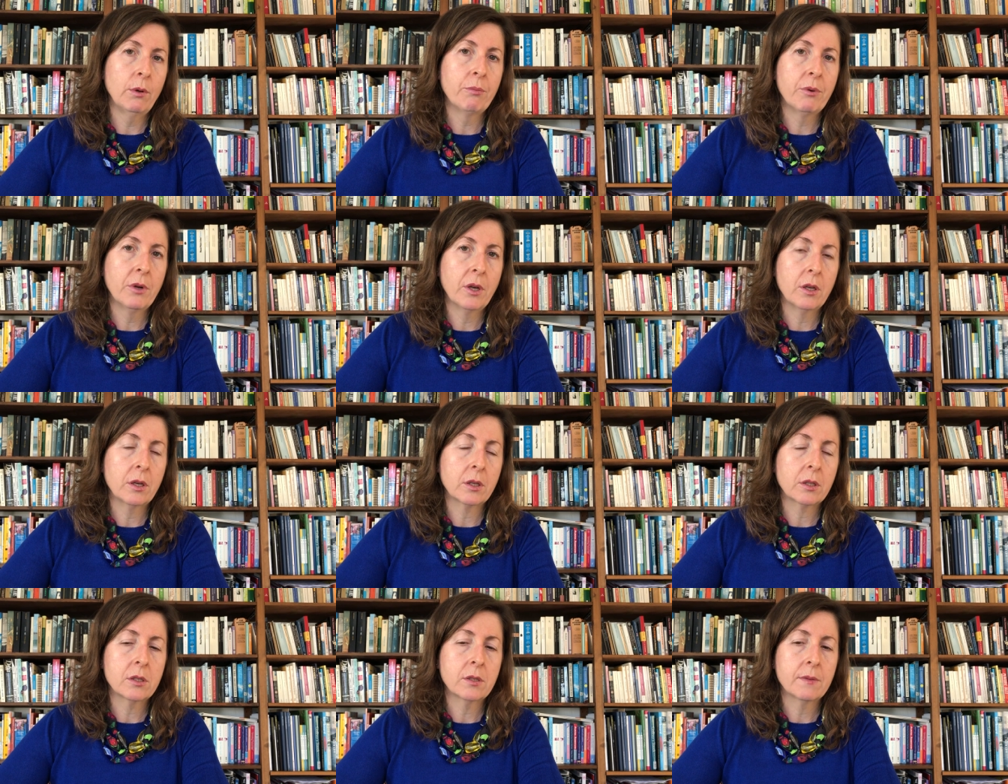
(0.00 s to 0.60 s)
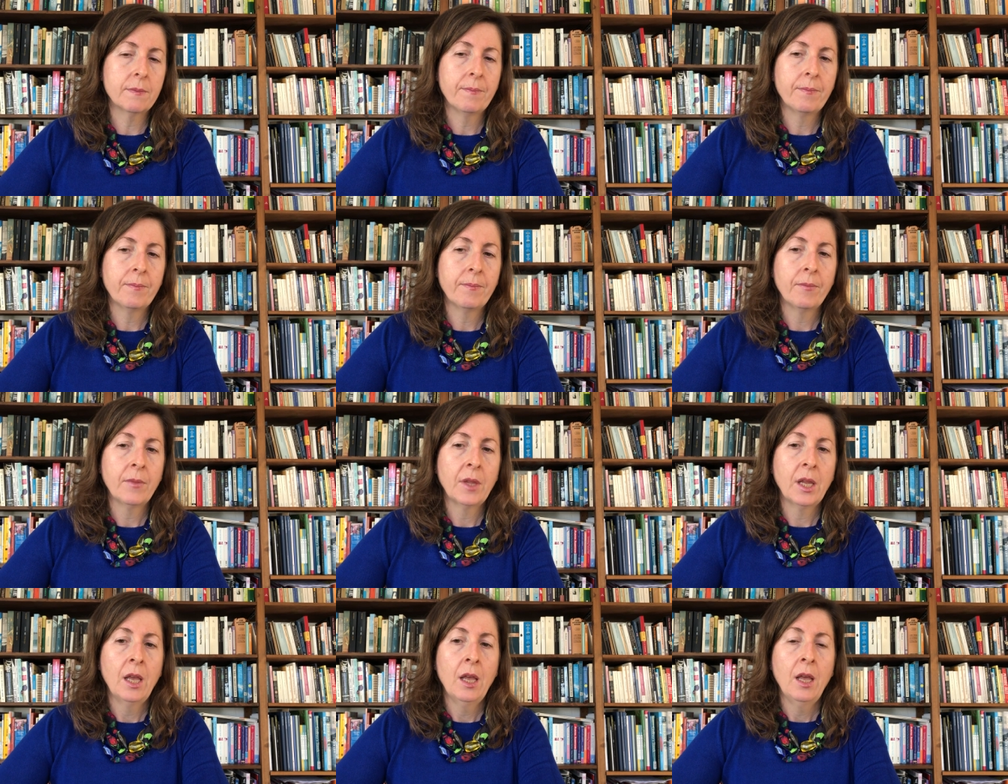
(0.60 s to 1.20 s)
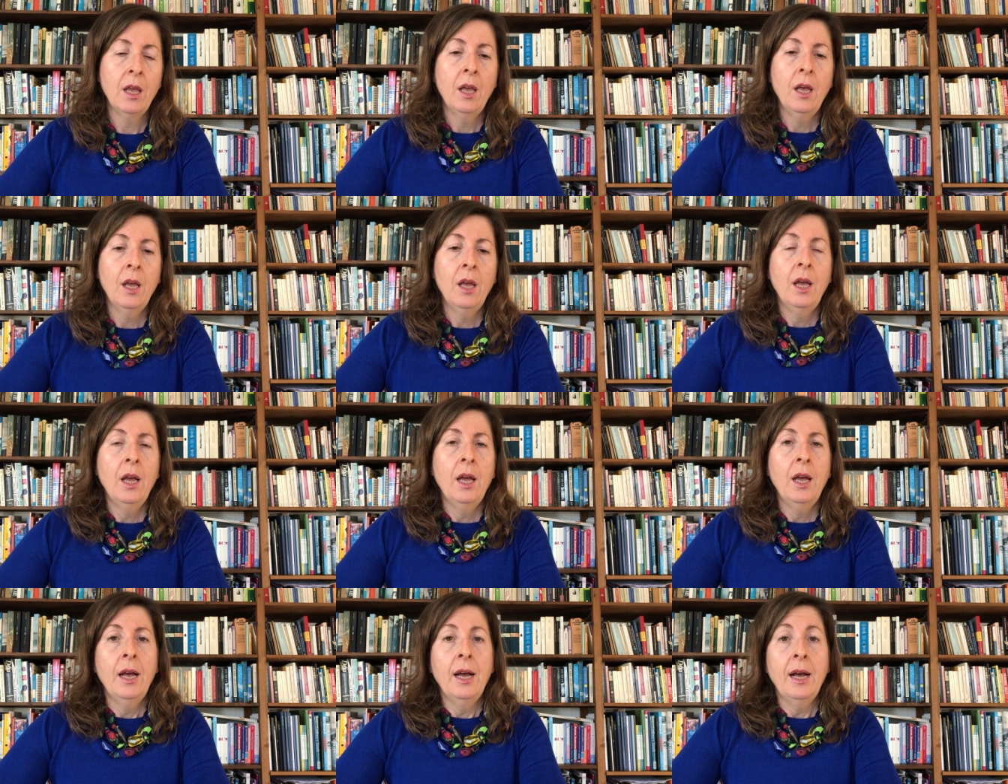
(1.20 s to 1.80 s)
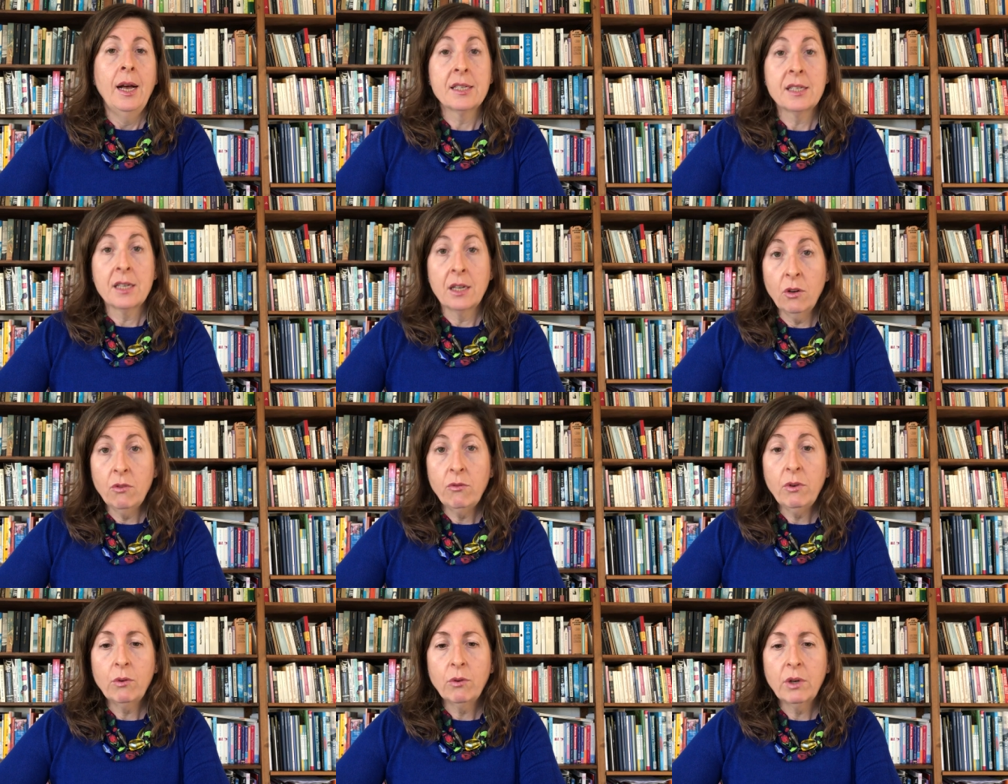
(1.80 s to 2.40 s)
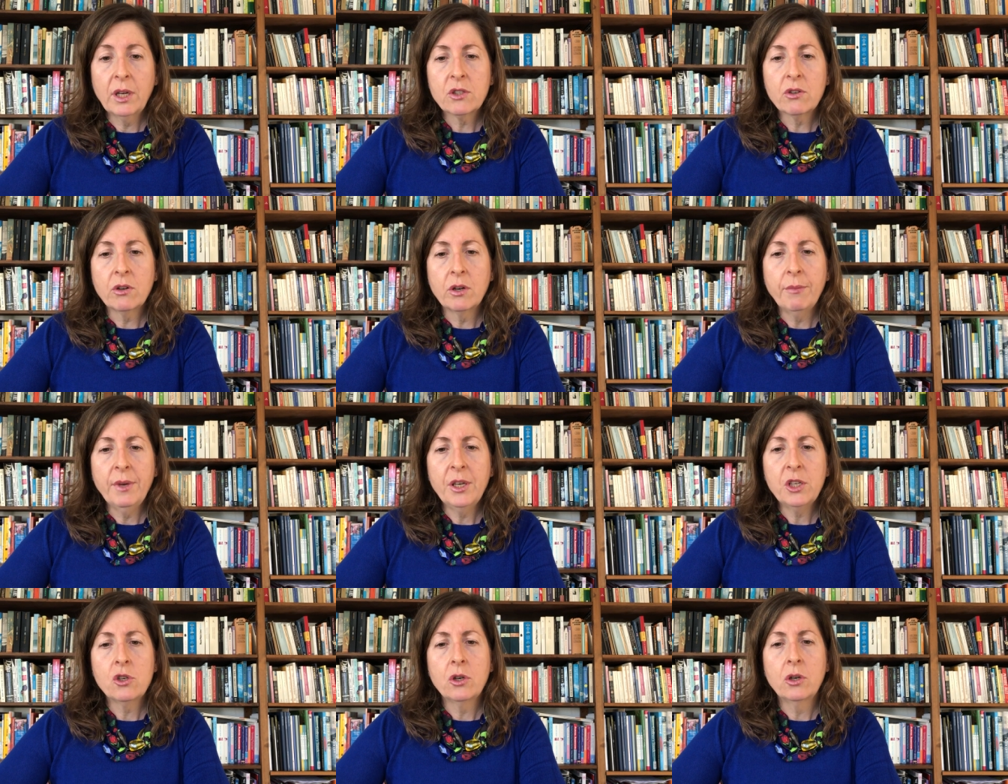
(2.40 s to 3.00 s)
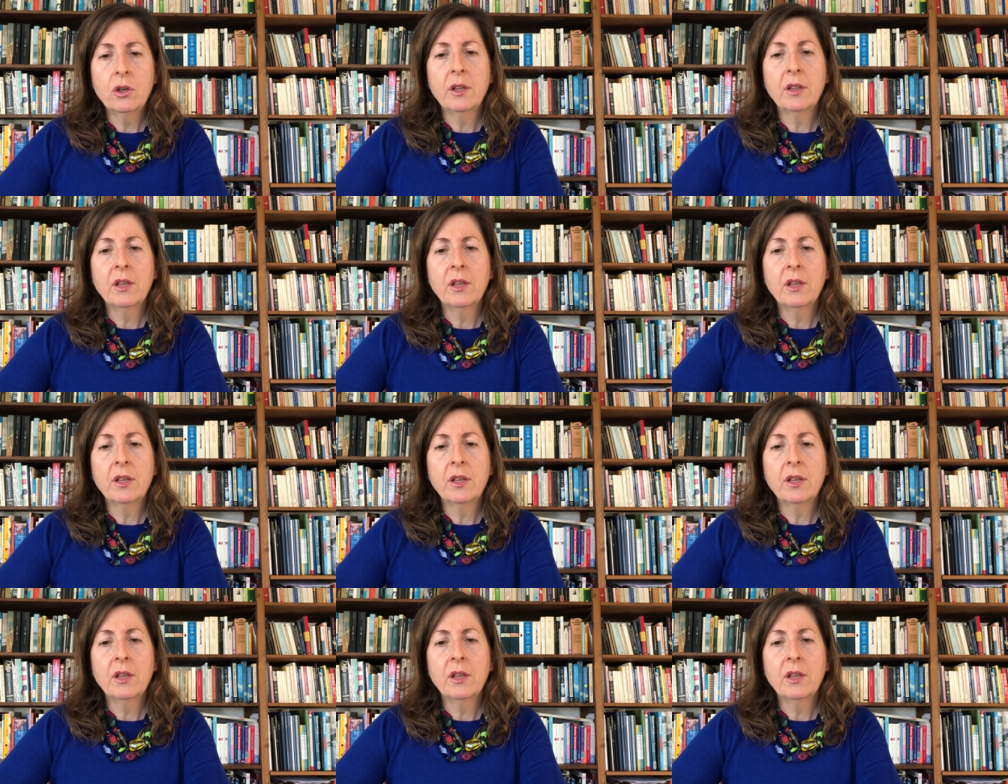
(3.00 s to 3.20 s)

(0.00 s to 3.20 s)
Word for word: products. As a non-regulatory measure,